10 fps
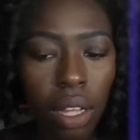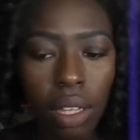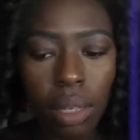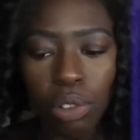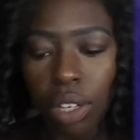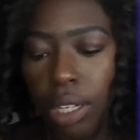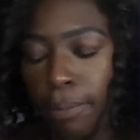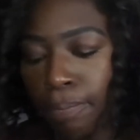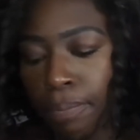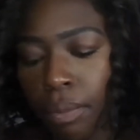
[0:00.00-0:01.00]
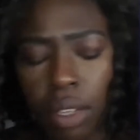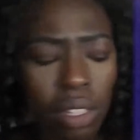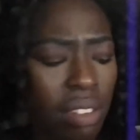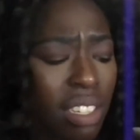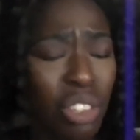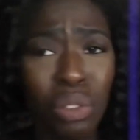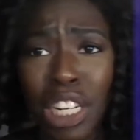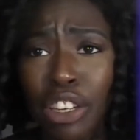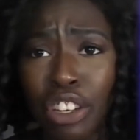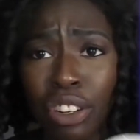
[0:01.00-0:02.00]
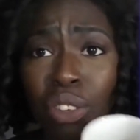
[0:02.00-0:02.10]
Keep drinking. This tea is really good.